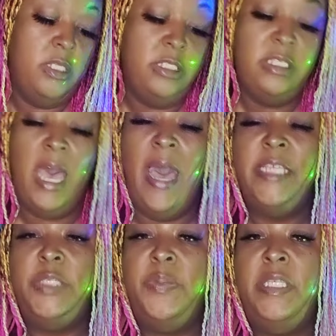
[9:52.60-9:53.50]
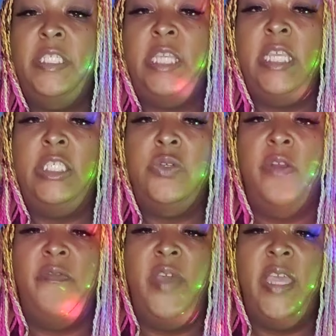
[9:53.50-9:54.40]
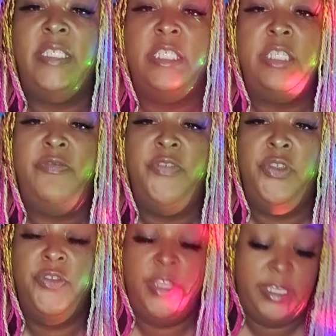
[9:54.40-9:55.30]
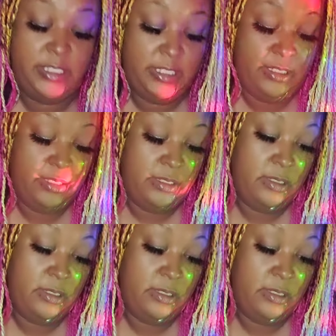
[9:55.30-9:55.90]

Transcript: This is a high speed chase or fast and furious.